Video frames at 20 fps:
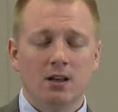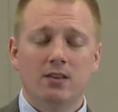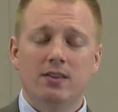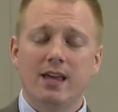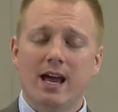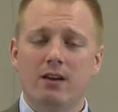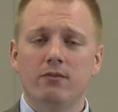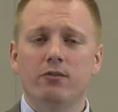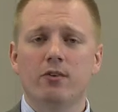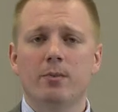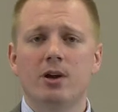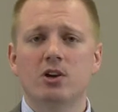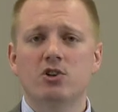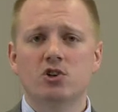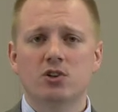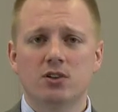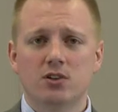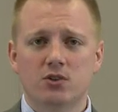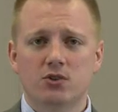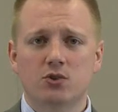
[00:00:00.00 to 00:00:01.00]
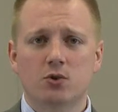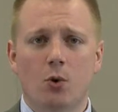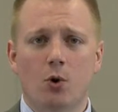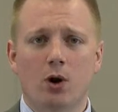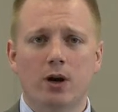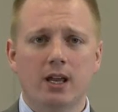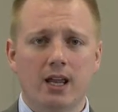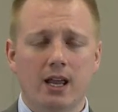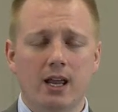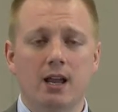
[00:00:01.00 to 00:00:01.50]
That information is
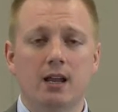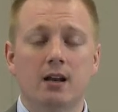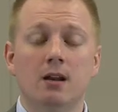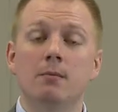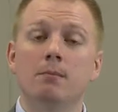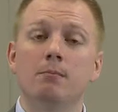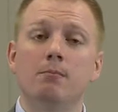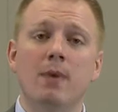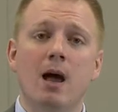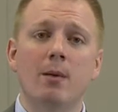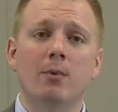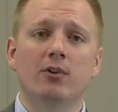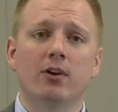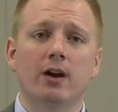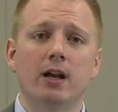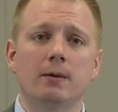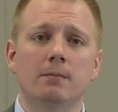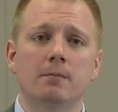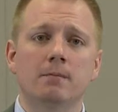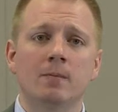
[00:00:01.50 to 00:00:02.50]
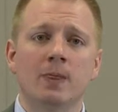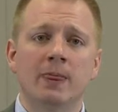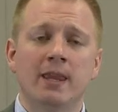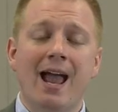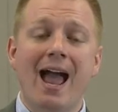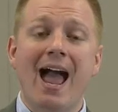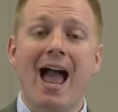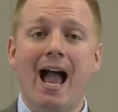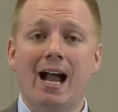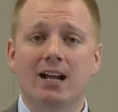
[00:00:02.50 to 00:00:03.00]
stored in memory.
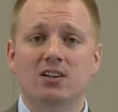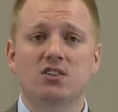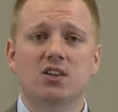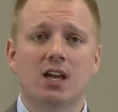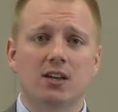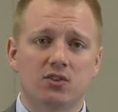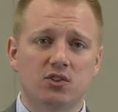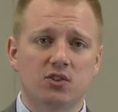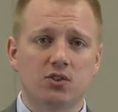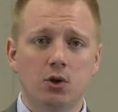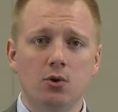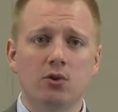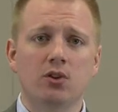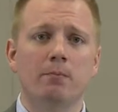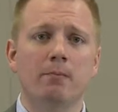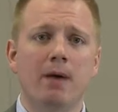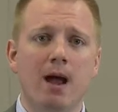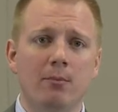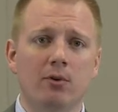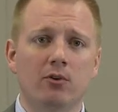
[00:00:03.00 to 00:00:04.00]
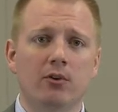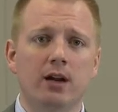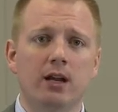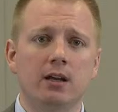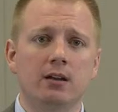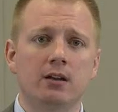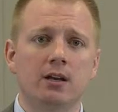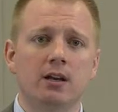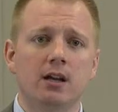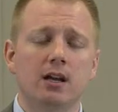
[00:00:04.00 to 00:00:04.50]
Access to the
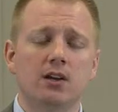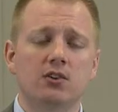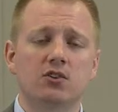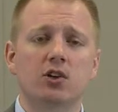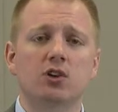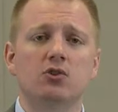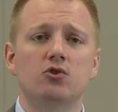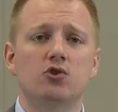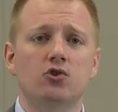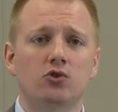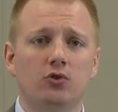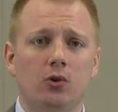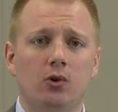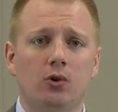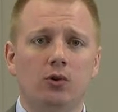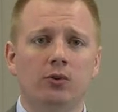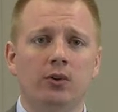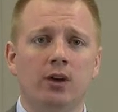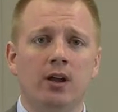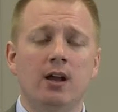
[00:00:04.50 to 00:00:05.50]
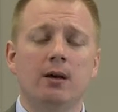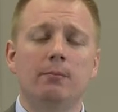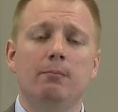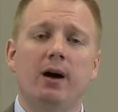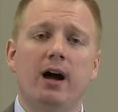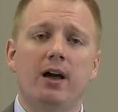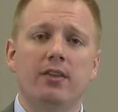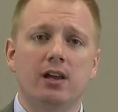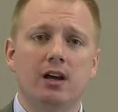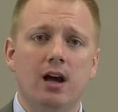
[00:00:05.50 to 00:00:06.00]
memory is controlled
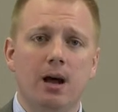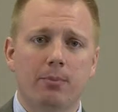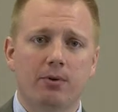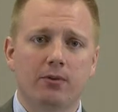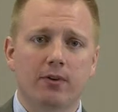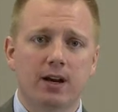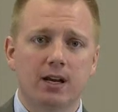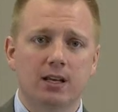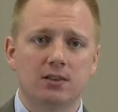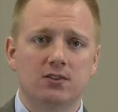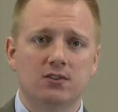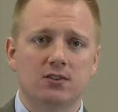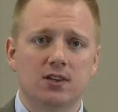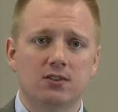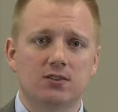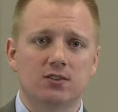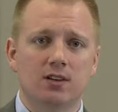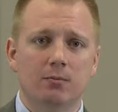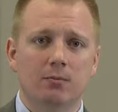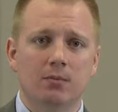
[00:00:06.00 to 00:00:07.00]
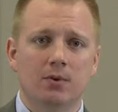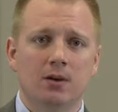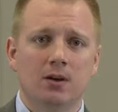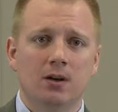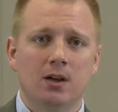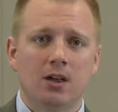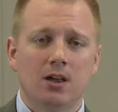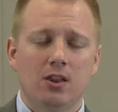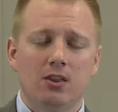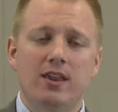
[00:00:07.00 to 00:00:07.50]
by the operating system.
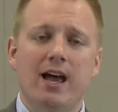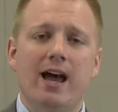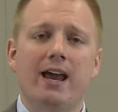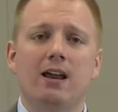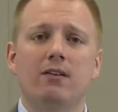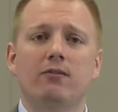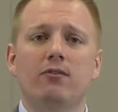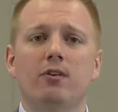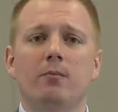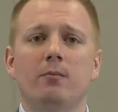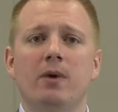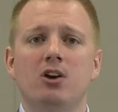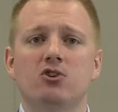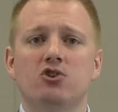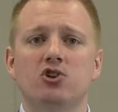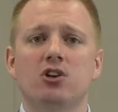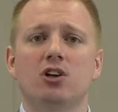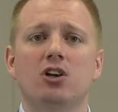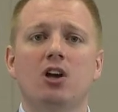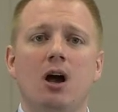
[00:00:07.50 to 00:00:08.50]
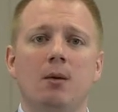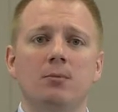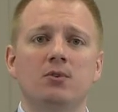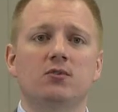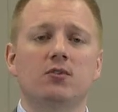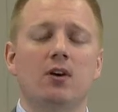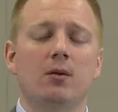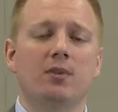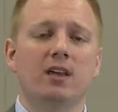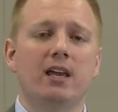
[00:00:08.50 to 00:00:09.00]
That information comes
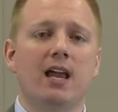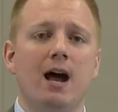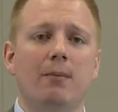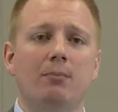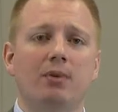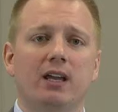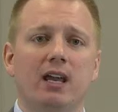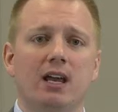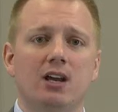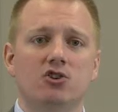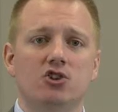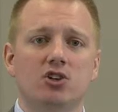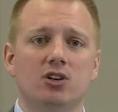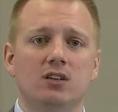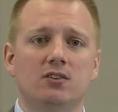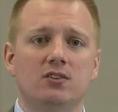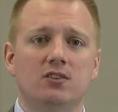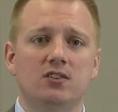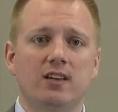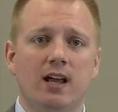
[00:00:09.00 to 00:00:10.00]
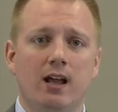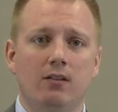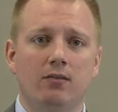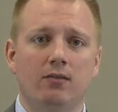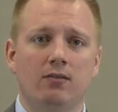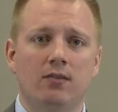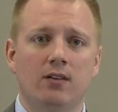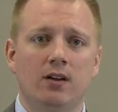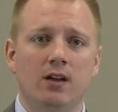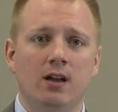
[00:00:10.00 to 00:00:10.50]
from the application
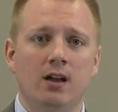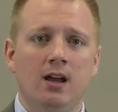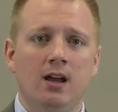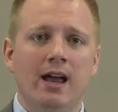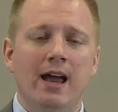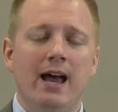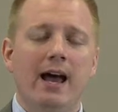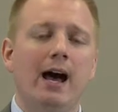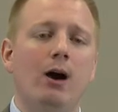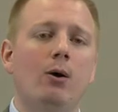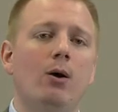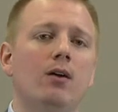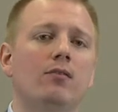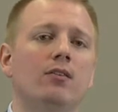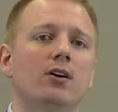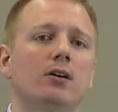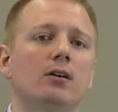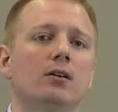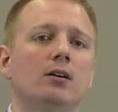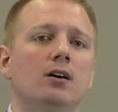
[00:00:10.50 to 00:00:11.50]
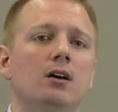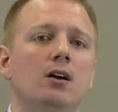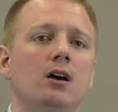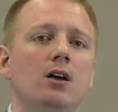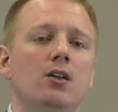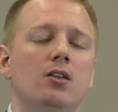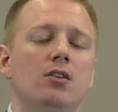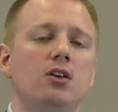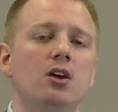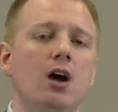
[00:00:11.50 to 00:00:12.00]
itself. However,
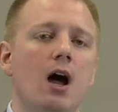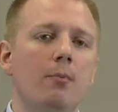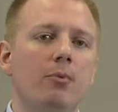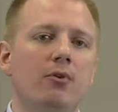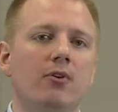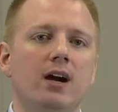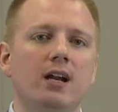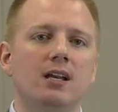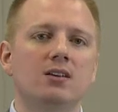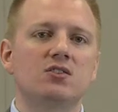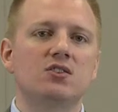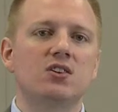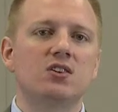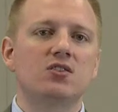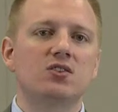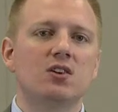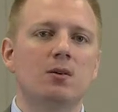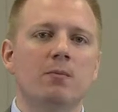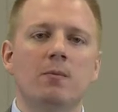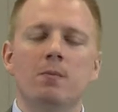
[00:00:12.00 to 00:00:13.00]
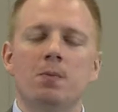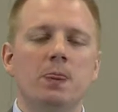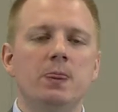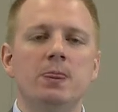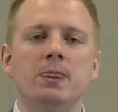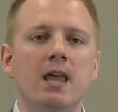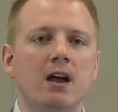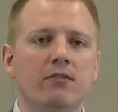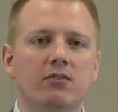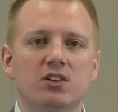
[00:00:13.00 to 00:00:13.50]
the operating system
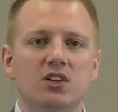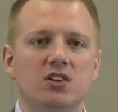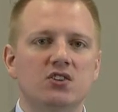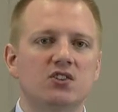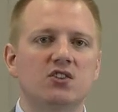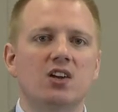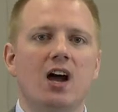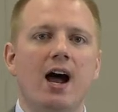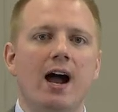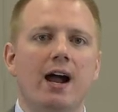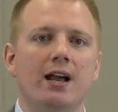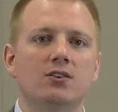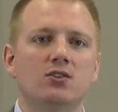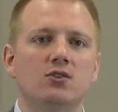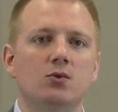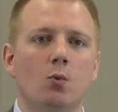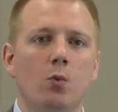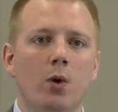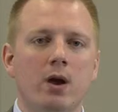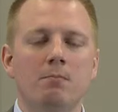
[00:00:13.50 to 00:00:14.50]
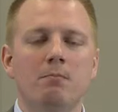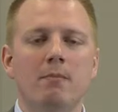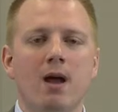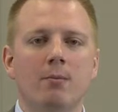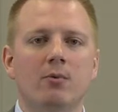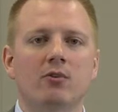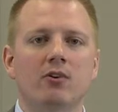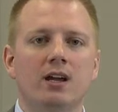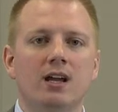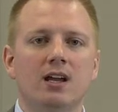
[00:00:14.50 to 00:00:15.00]
never decides when
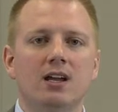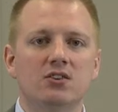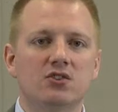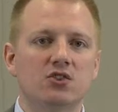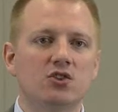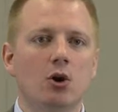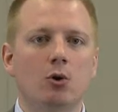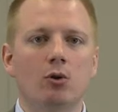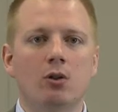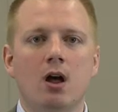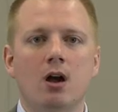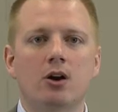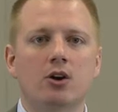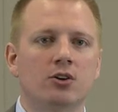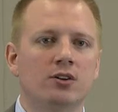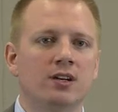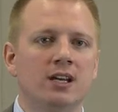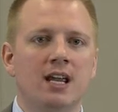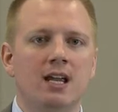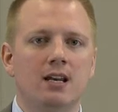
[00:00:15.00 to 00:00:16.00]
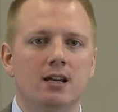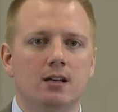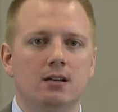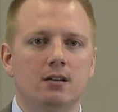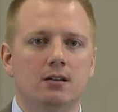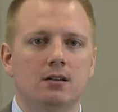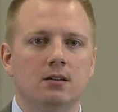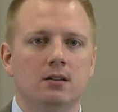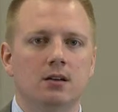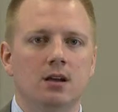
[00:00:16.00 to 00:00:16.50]
memory is no longer needed.
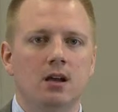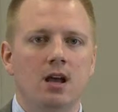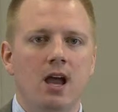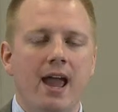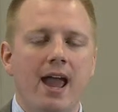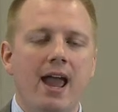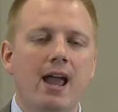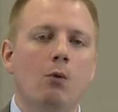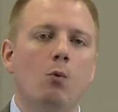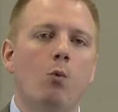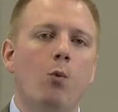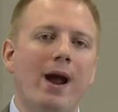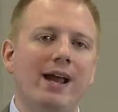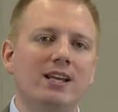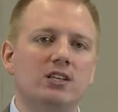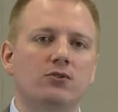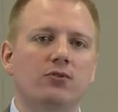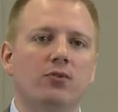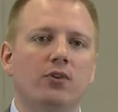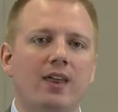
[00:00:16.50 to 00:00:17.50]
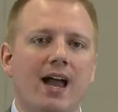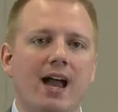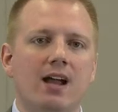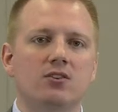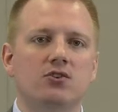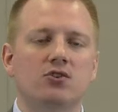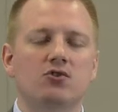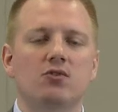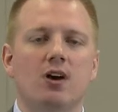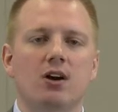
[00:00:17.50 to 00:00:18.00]
It waits for that
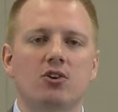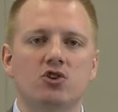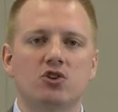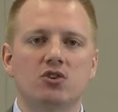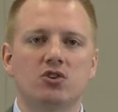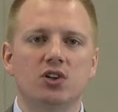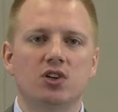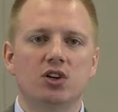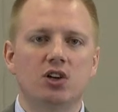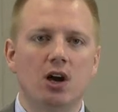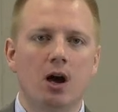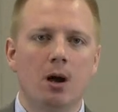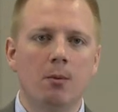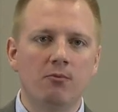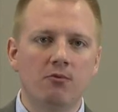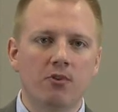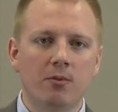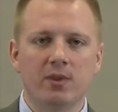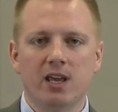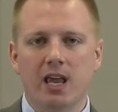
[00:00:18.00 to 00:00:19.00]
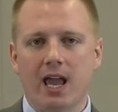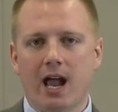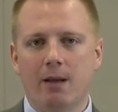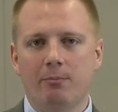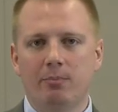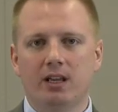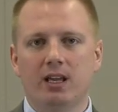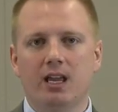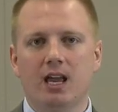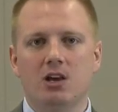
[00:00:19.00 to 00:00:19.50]
instruction to come from the
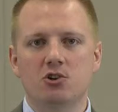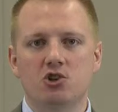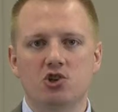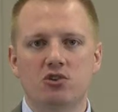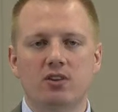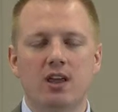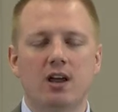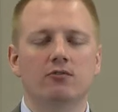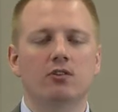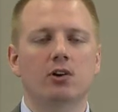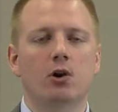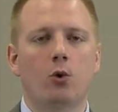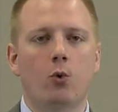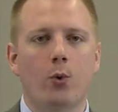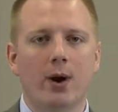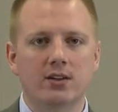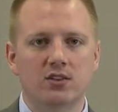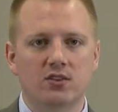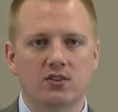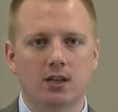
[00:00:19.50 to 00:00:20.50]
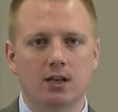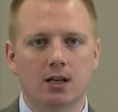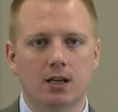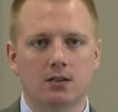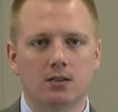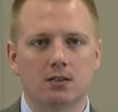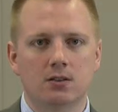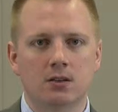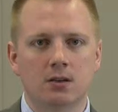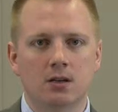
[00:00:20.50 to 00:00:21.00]
application that requested
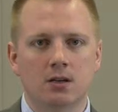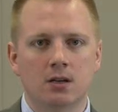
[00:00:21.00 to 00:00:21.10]
it.